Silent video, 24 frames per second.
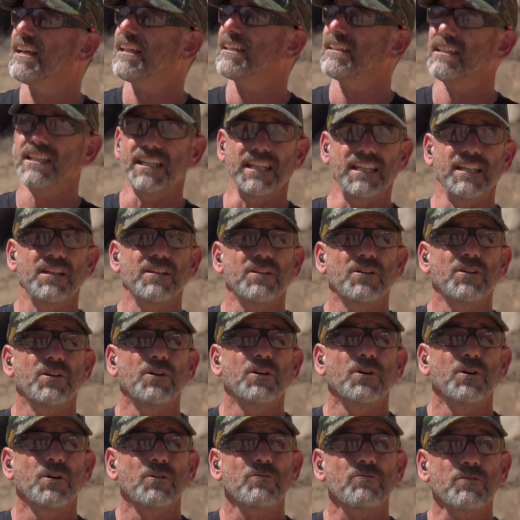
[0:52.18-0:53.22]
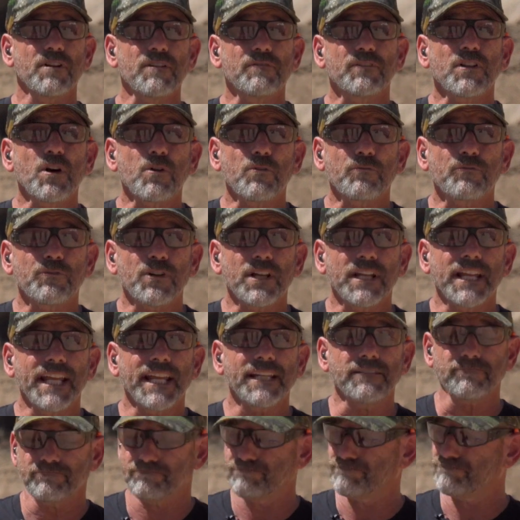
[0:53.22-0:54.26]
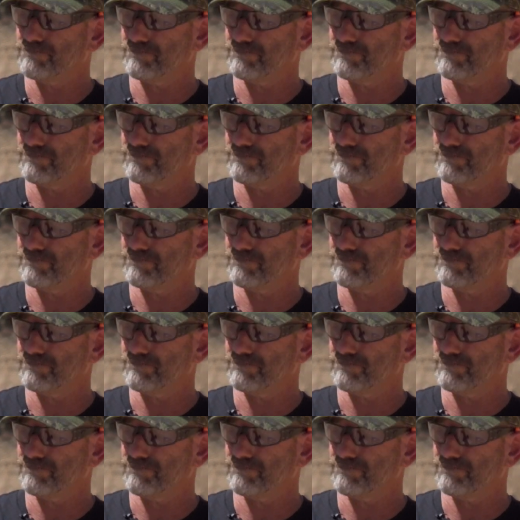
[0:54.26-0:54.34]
The free to front end